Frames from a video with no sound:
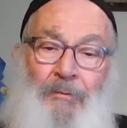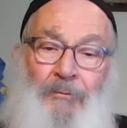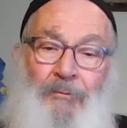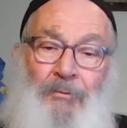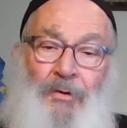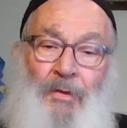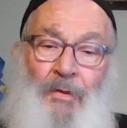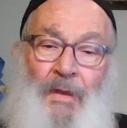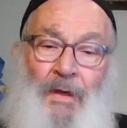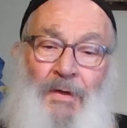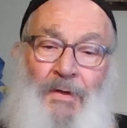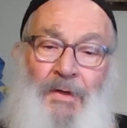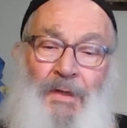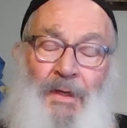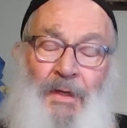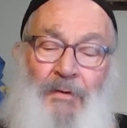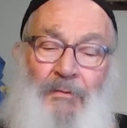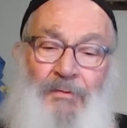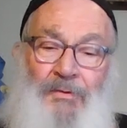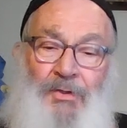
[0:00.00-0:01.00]
For on that
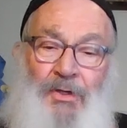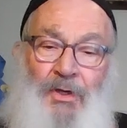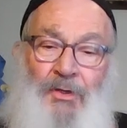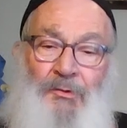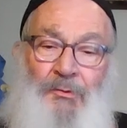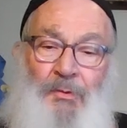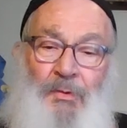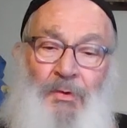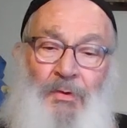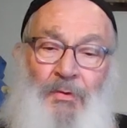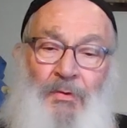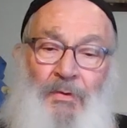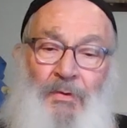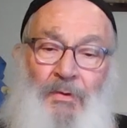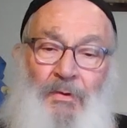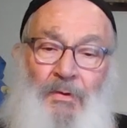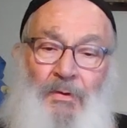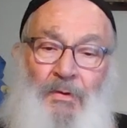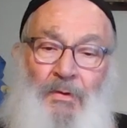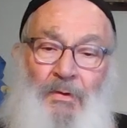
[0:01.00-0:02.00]
day of judgment,
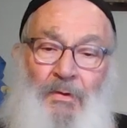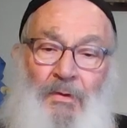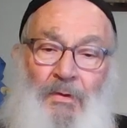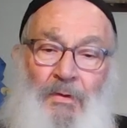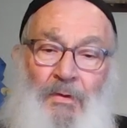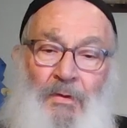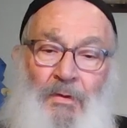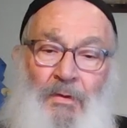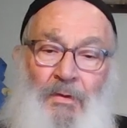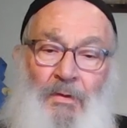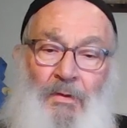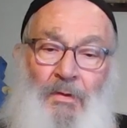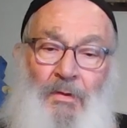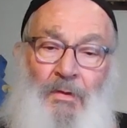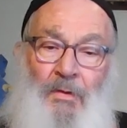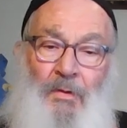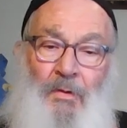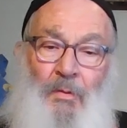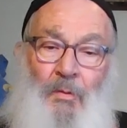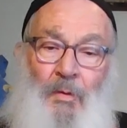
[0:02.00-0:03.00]

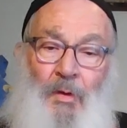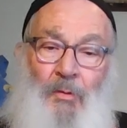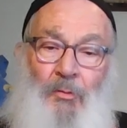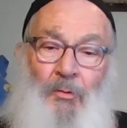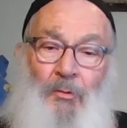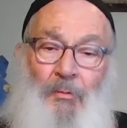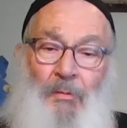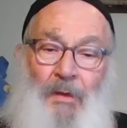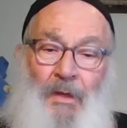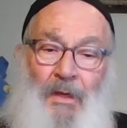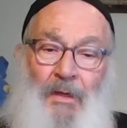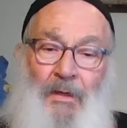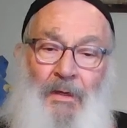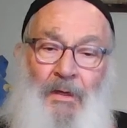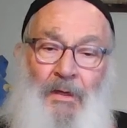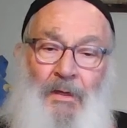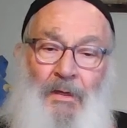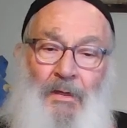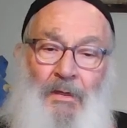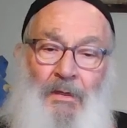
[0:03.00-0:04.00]
we will
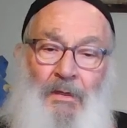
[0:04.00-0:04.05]
beg,